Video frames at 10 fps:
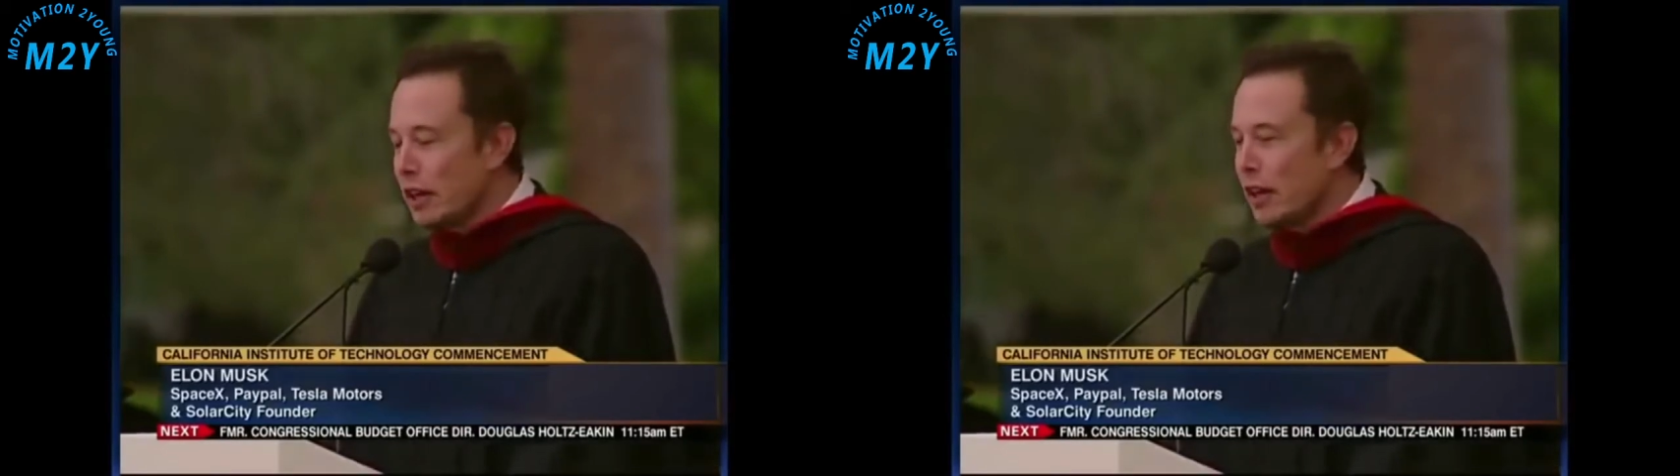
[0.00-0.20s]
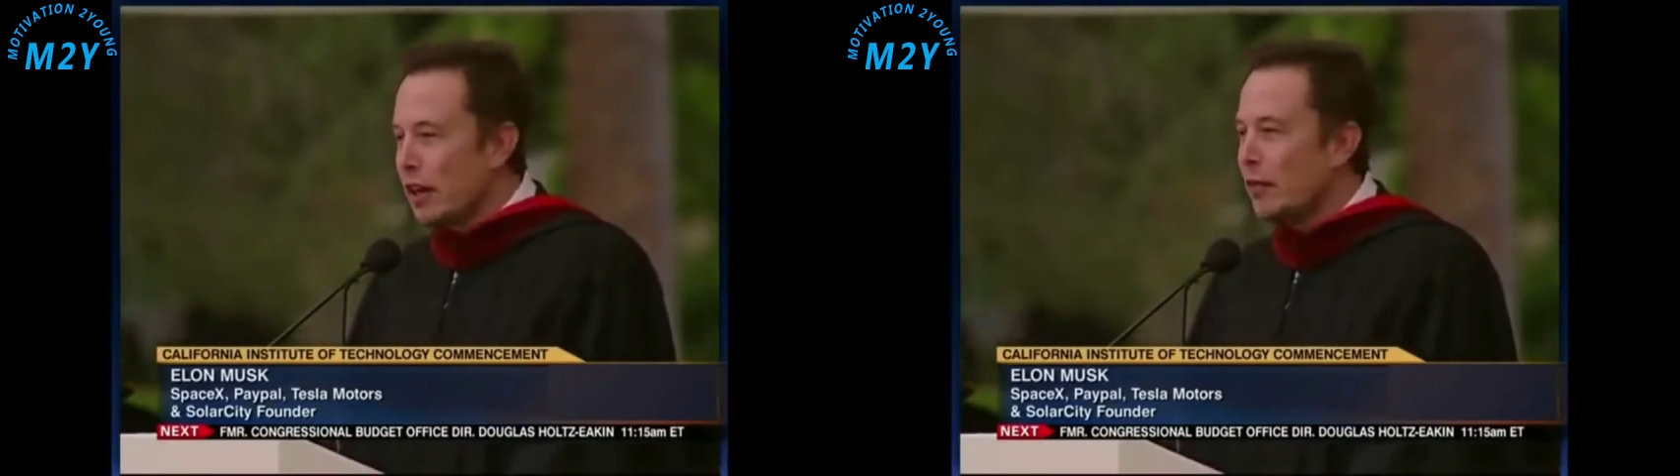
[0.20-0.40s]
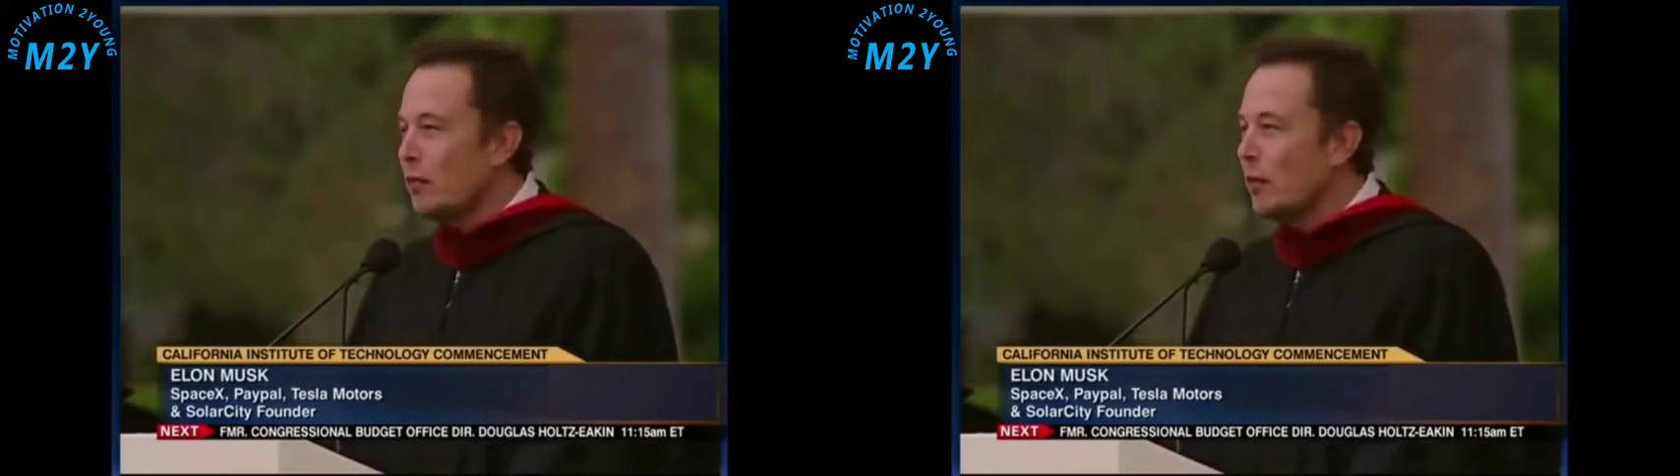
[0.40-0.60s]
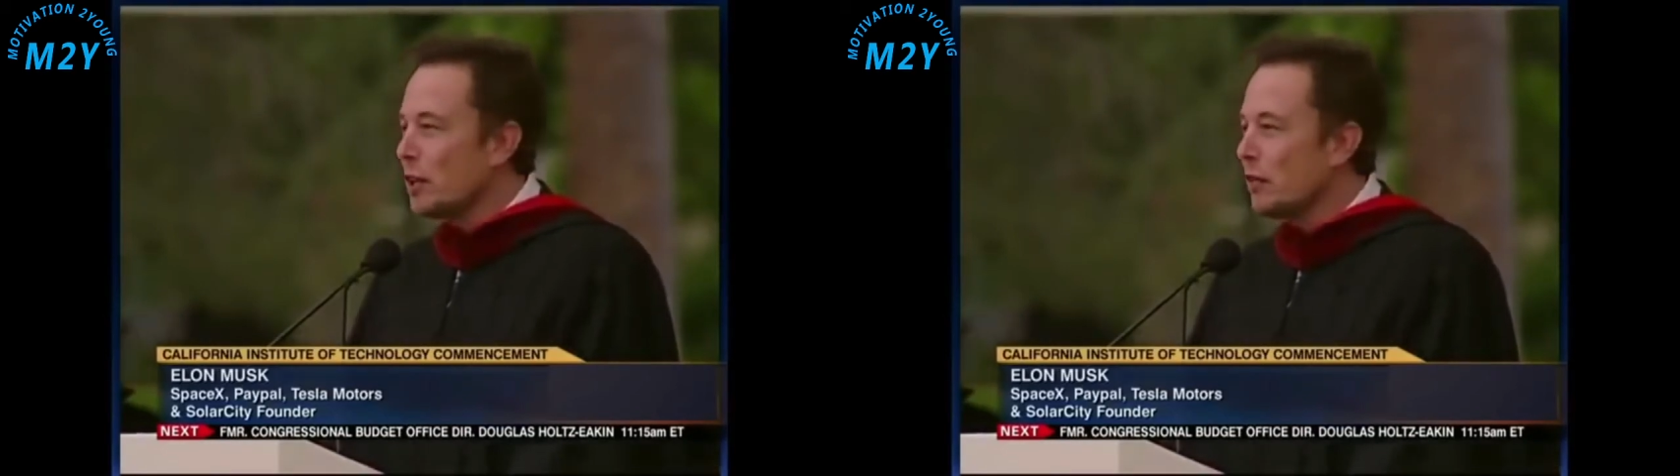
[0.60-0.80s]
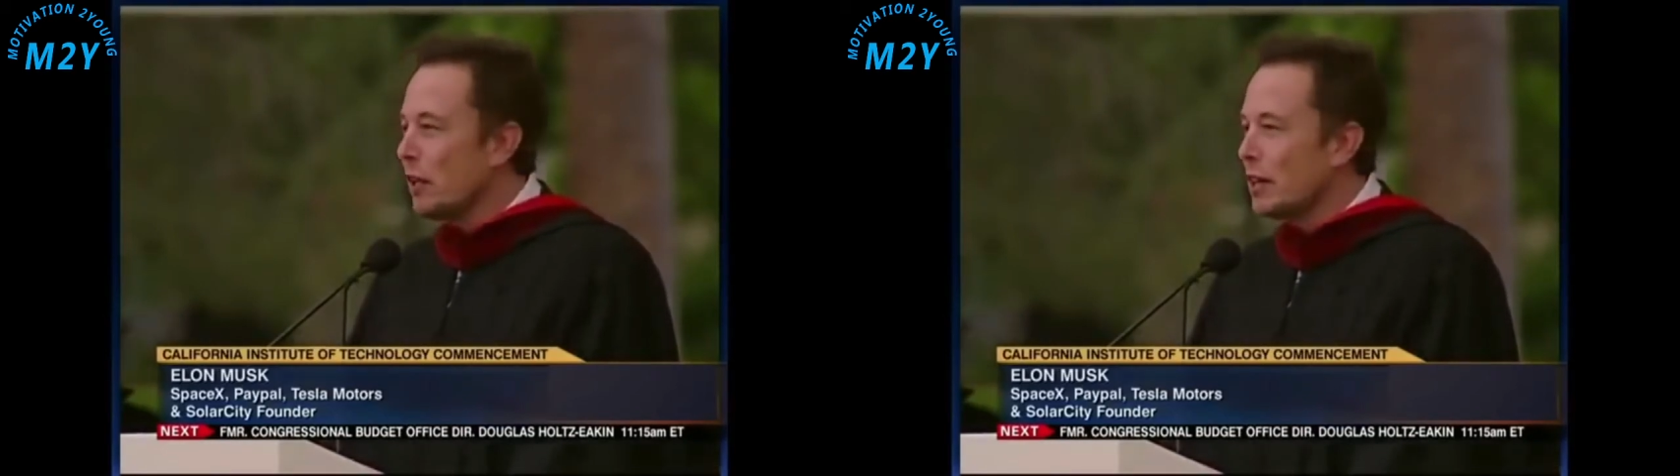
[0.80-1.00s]
a
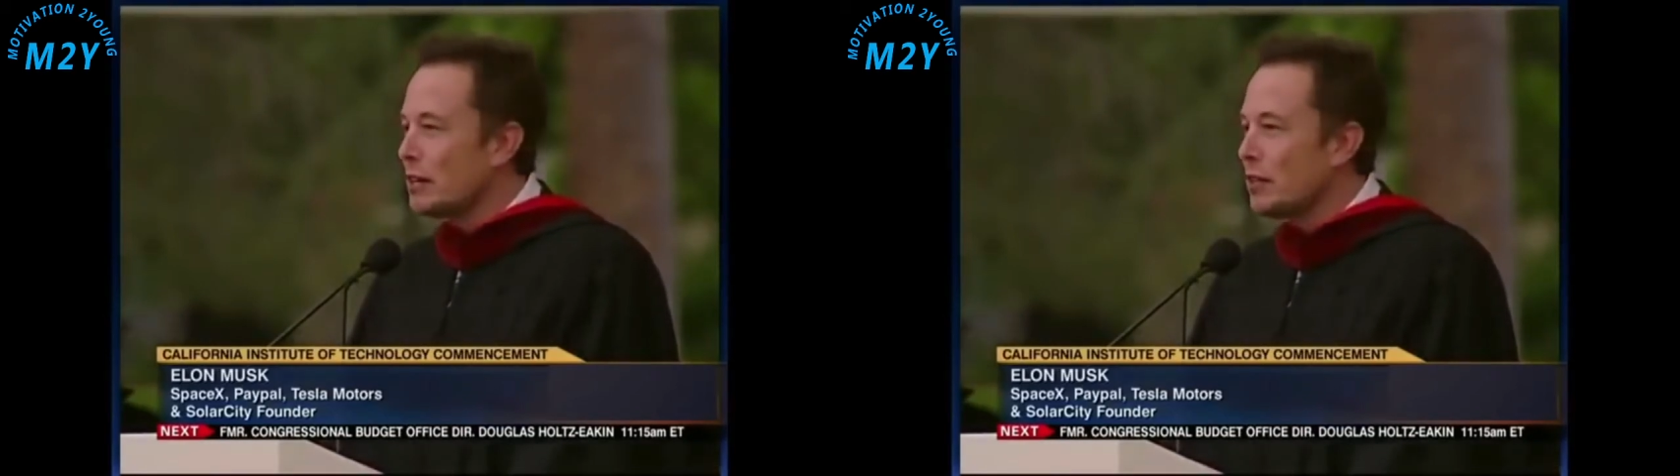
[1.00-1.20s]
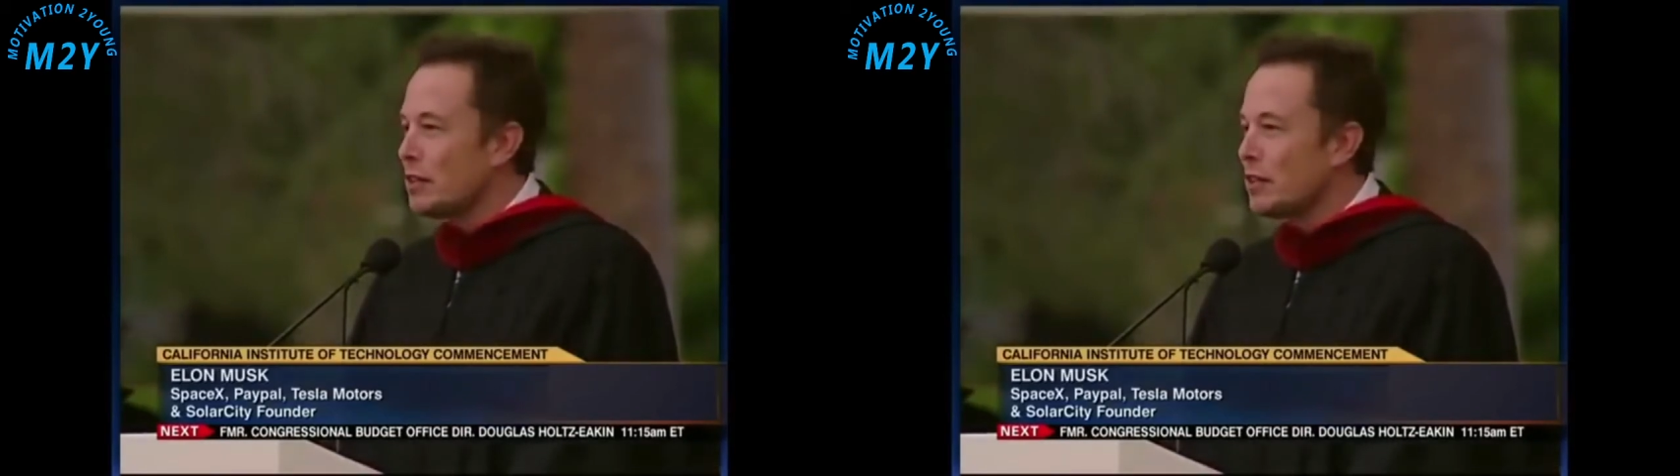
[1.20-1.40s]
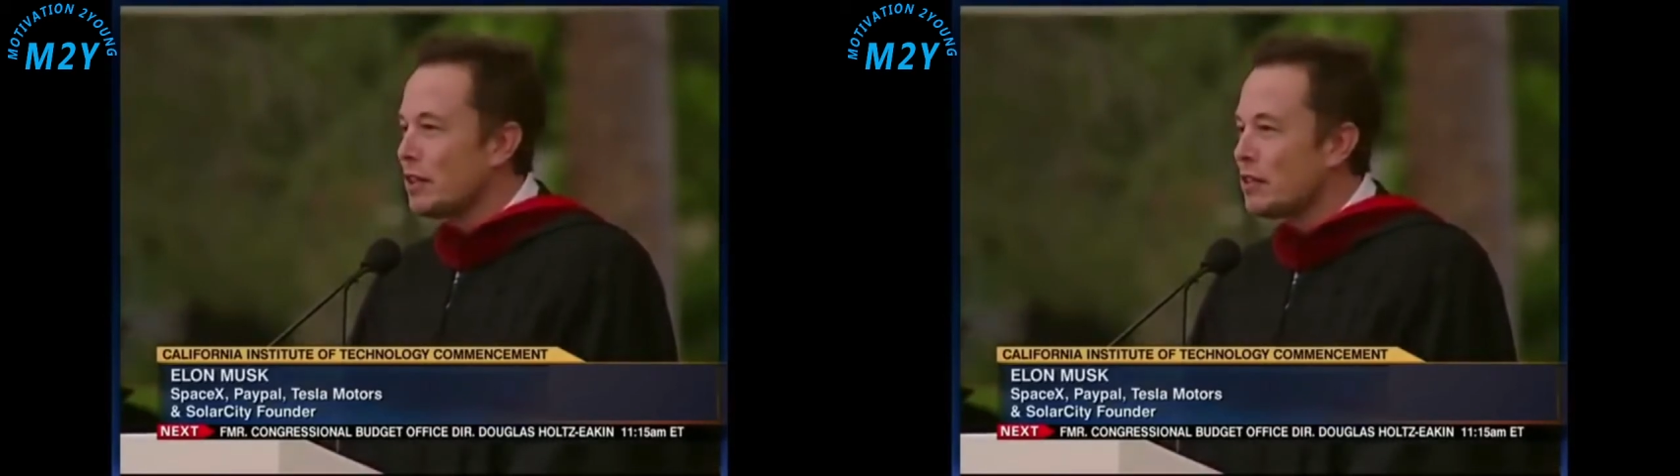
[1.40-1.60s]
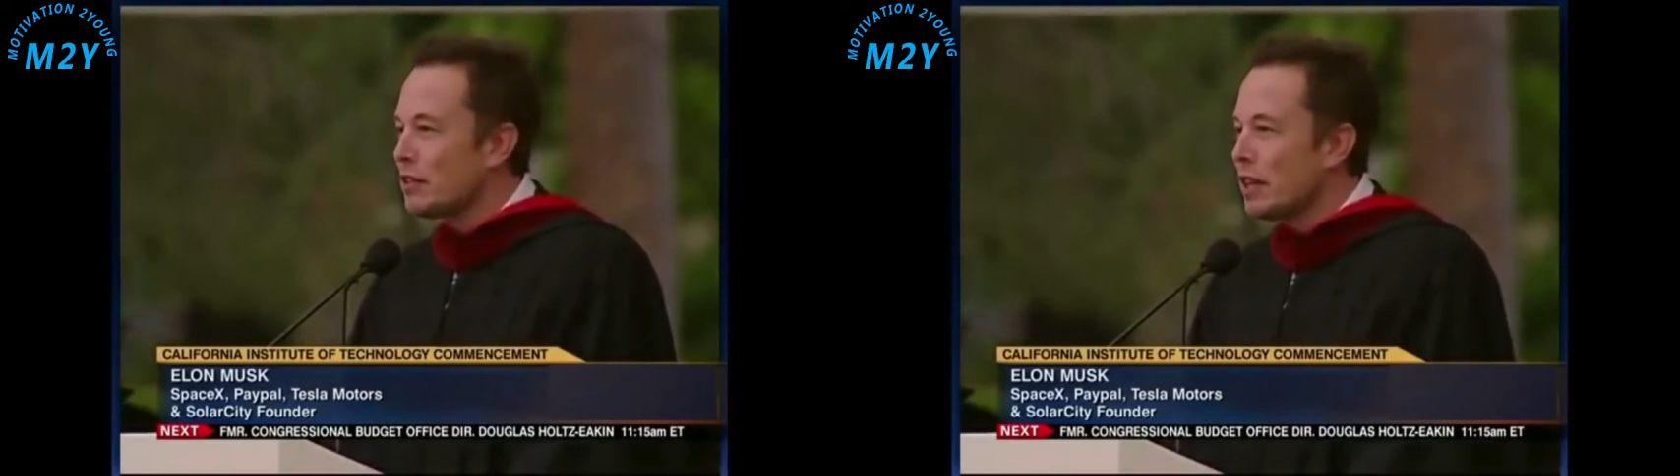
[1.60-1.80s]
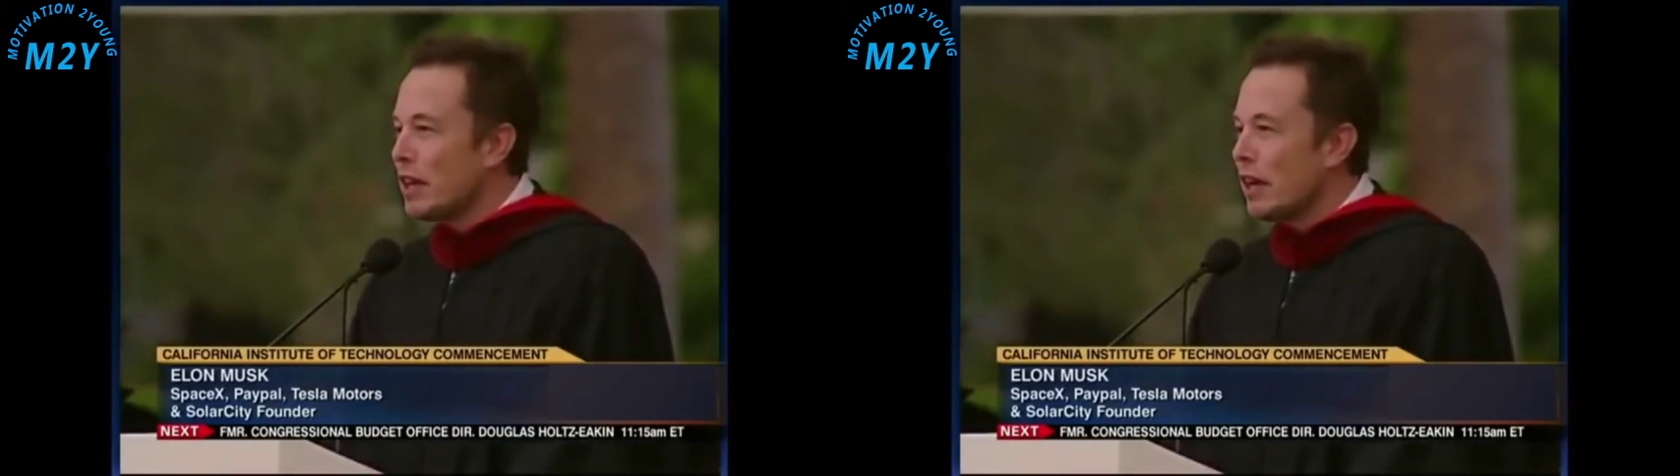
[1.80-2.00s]
multi-planet species.